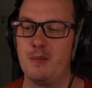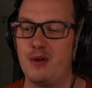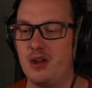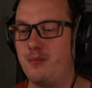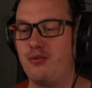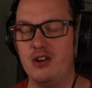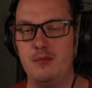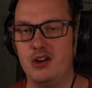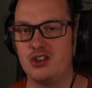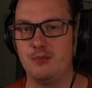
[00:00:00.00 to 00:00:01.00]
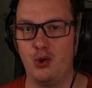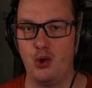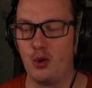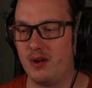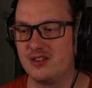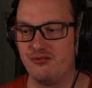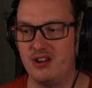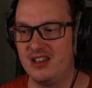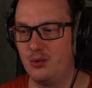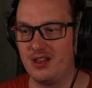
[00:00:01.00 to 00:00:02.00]
but I pretty much am always
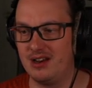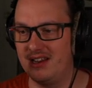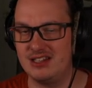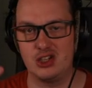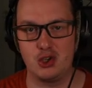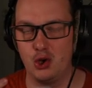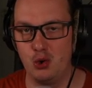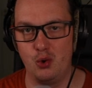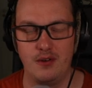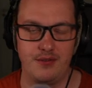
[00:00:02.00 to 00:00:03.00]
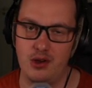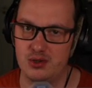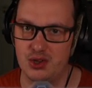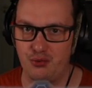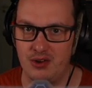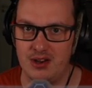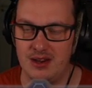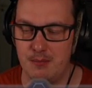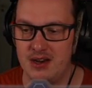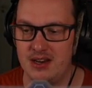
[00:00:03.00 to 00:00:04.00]
running with at least two of those
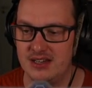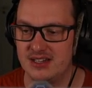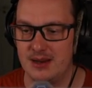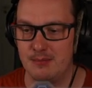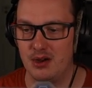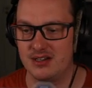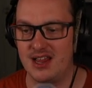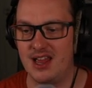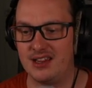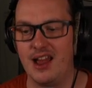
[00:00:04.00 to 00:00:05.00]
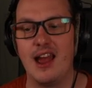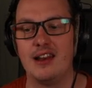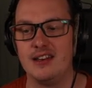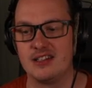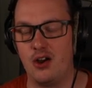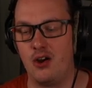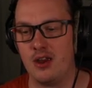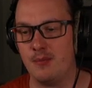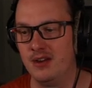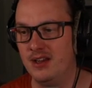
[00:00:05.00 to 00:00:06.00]
three minis in my deck at any
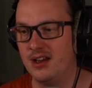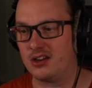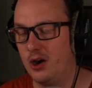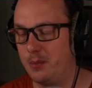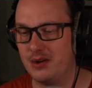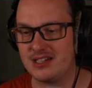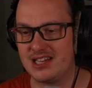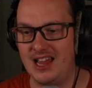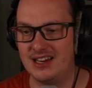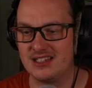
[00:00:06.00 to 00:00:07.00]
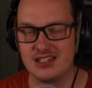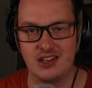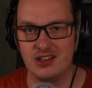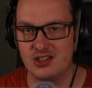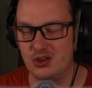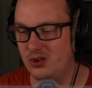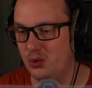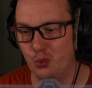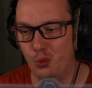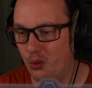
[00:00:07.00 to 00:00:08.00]
time. A couple of tanks is going to do
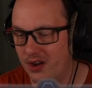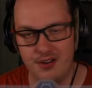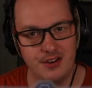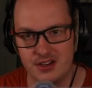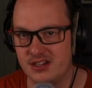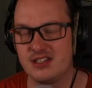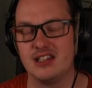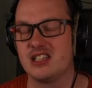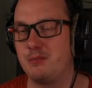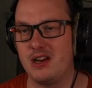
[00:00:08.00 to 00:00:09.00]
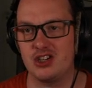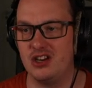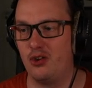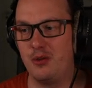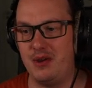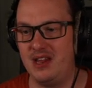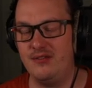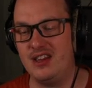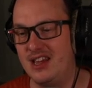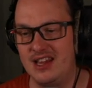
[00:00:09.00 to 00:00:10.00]
you wonders, especially on the
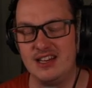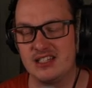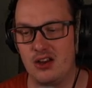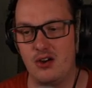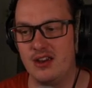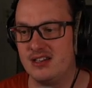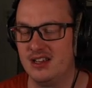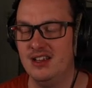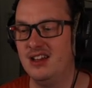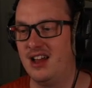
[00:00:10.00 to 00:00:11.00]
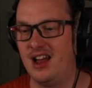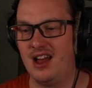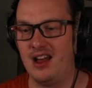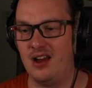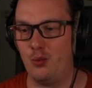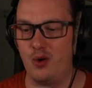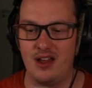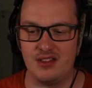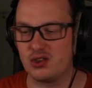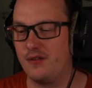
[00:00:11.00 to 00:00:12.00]
PvE side, uh,
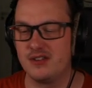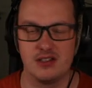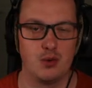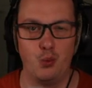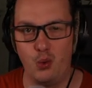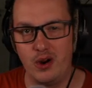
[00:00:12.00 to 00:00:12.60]
where there's often some